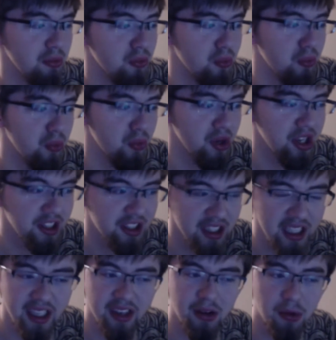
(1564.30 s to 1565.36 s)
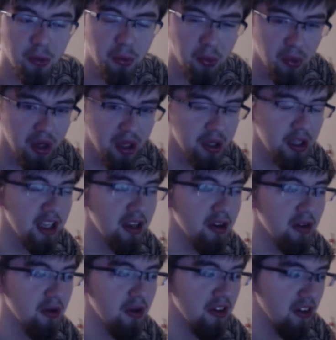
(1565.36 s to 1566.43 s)
really, really,
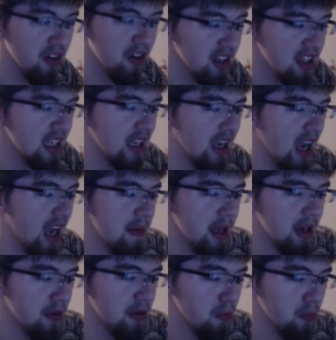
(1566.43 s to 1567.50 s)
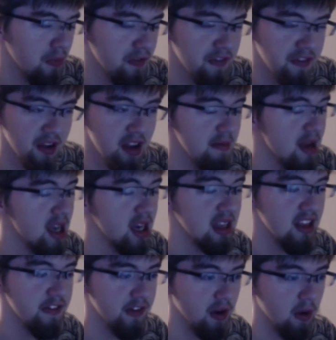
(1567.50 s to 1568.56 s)
really kind of made it
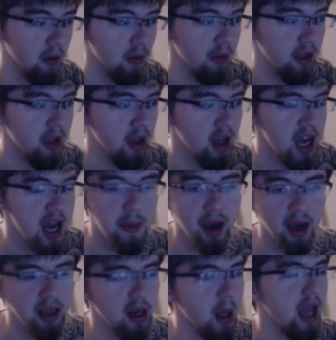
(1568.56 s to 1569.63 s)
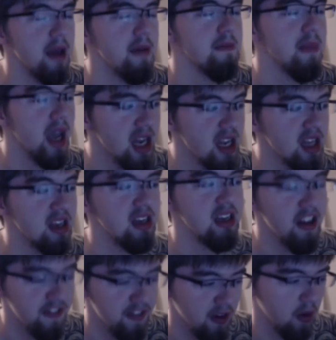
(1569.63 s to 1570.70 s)
difficult. I'm not going to lie, it made it
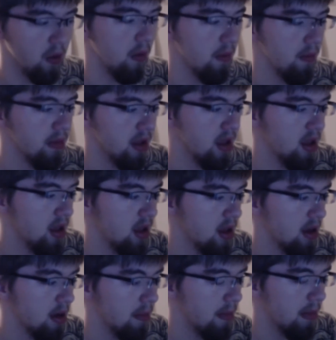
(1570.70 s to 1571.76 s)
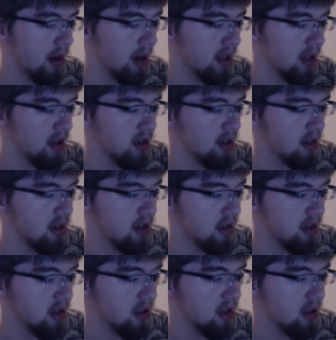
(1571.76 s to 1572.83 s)
difficult. But,
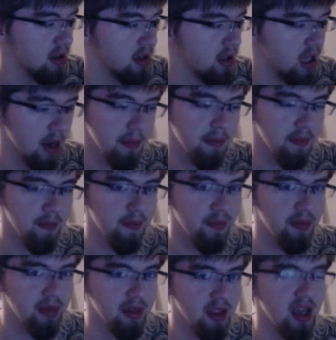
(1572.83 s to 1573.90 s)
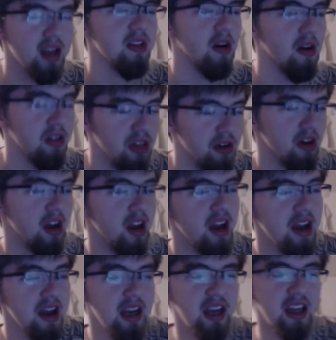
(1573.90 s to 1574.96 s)
yep, it's Arthur.
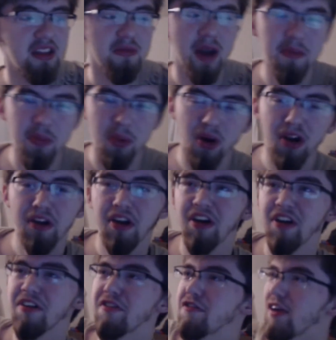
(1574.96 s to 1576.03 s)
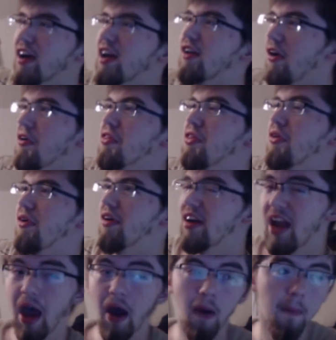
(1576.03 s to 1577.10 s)
It's my boy, freaking Arthur.
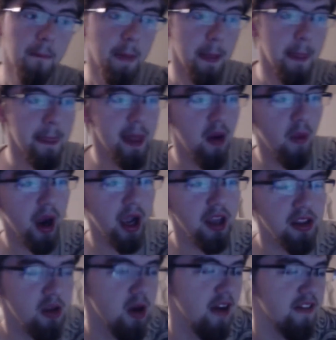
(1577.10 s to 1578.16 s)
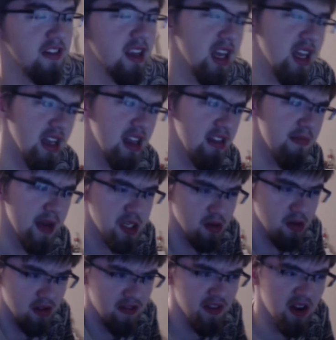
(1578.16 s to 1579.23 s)
Now, while you do have to get his special
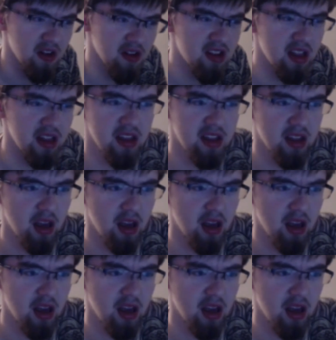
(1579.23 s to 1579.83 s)
spheres, his,